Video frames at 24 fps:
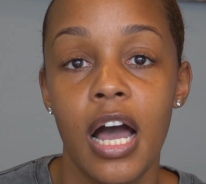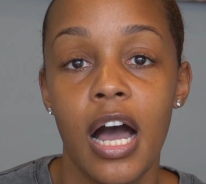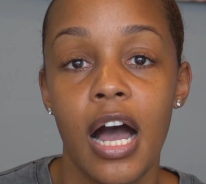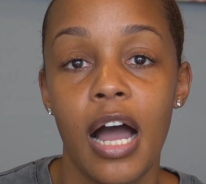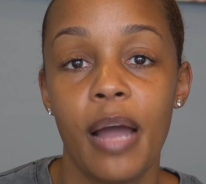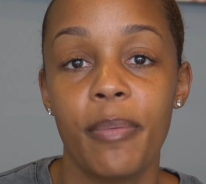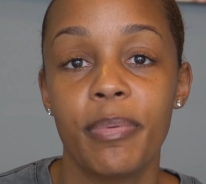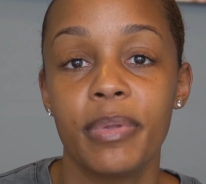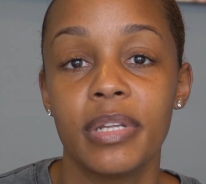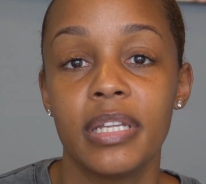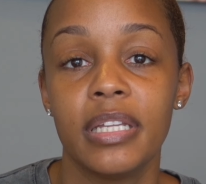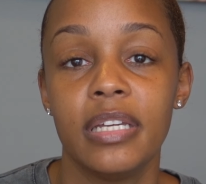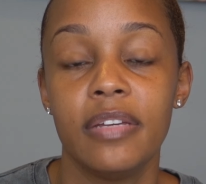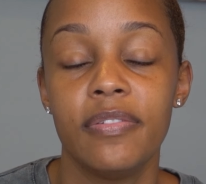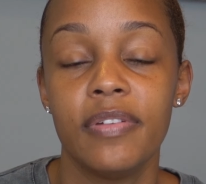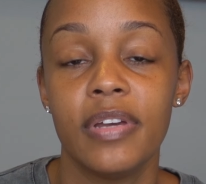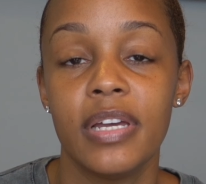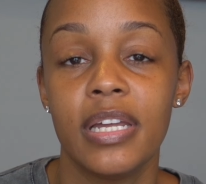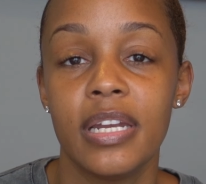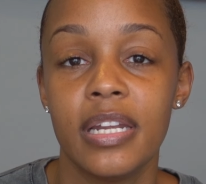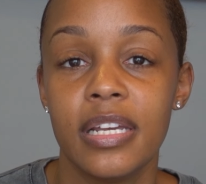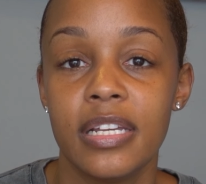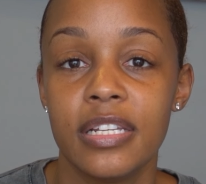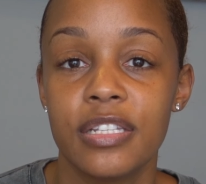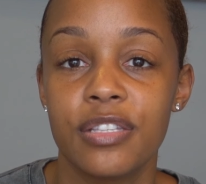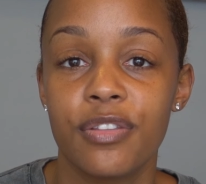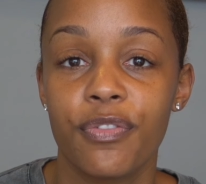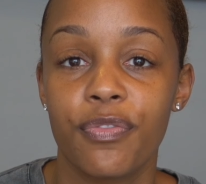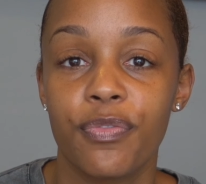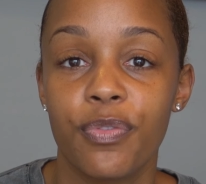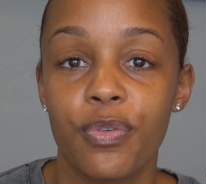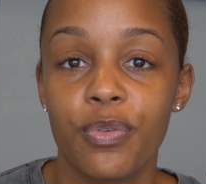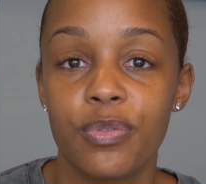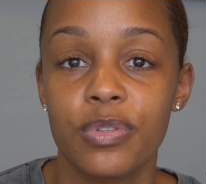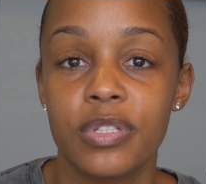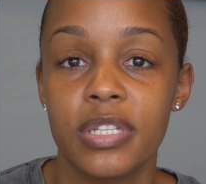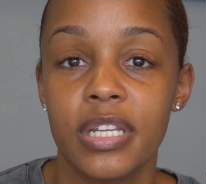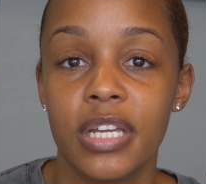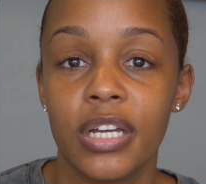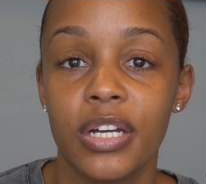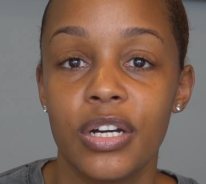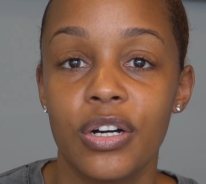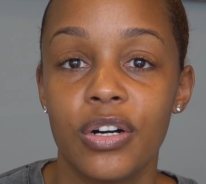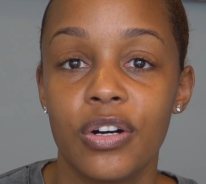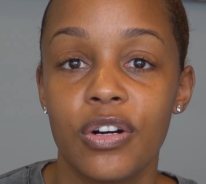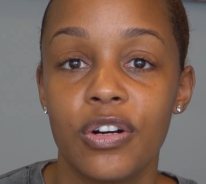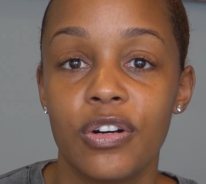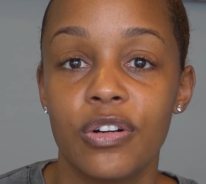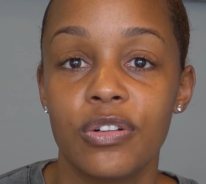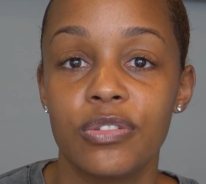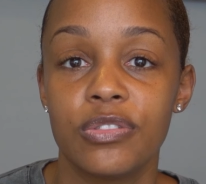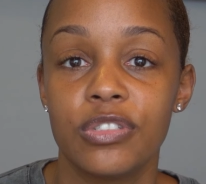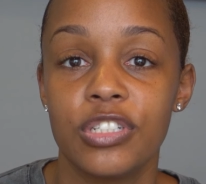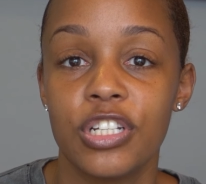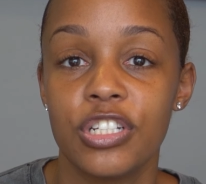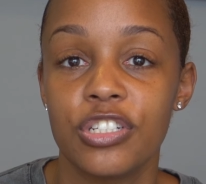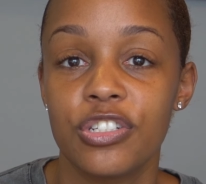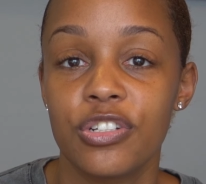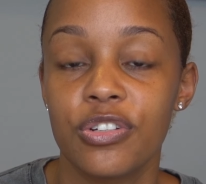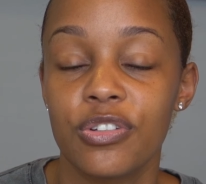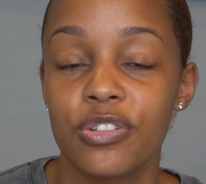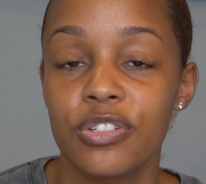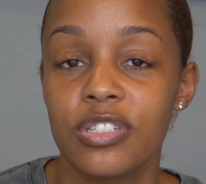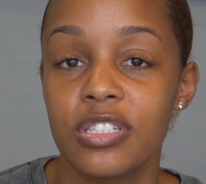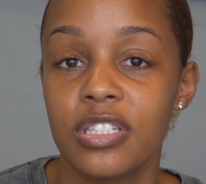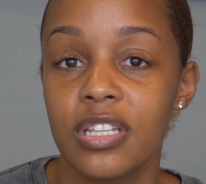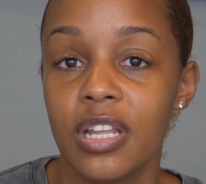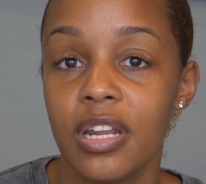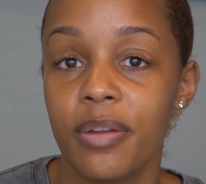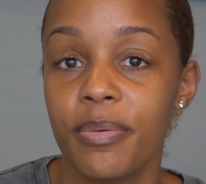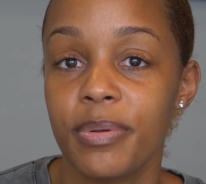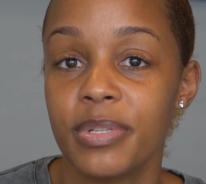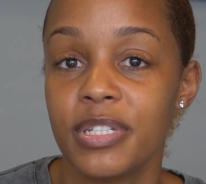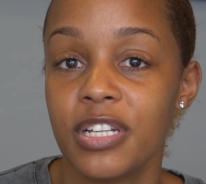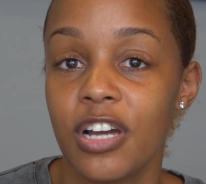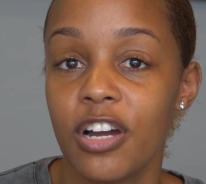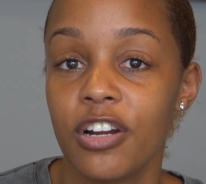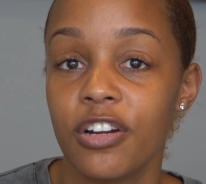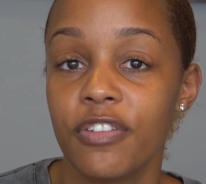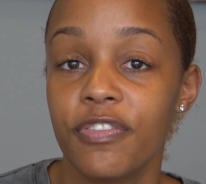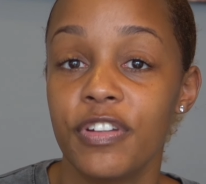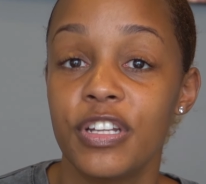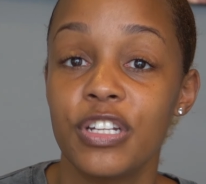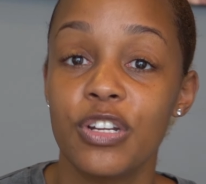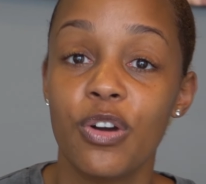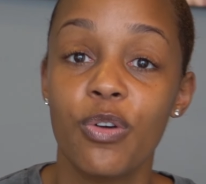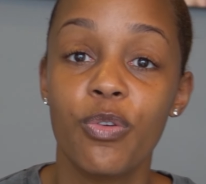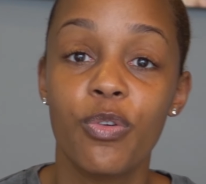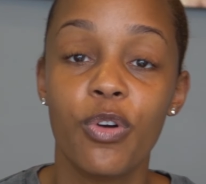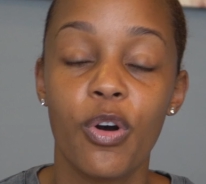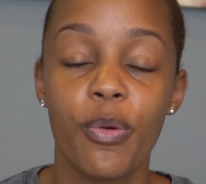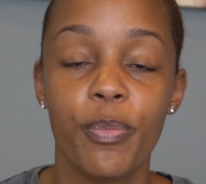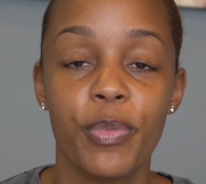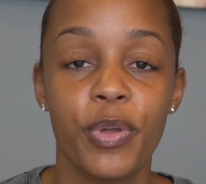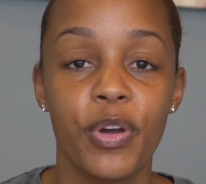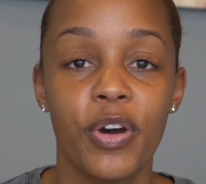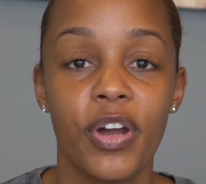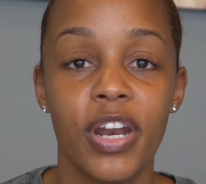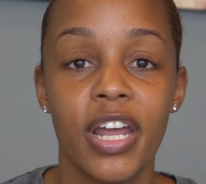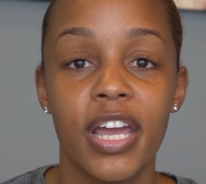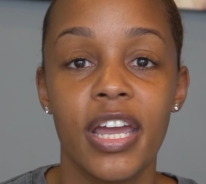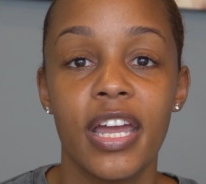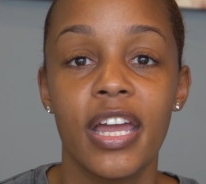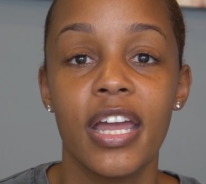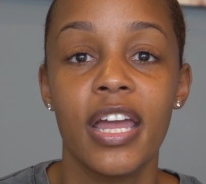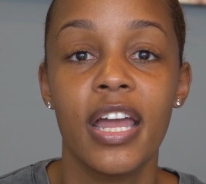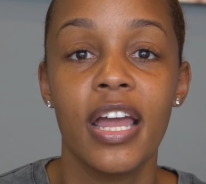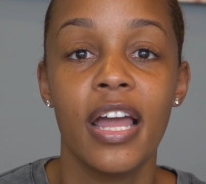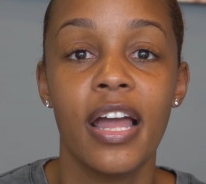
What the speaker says: I believe it is the Full Sail Digital Cinematography. Don't quote me on it.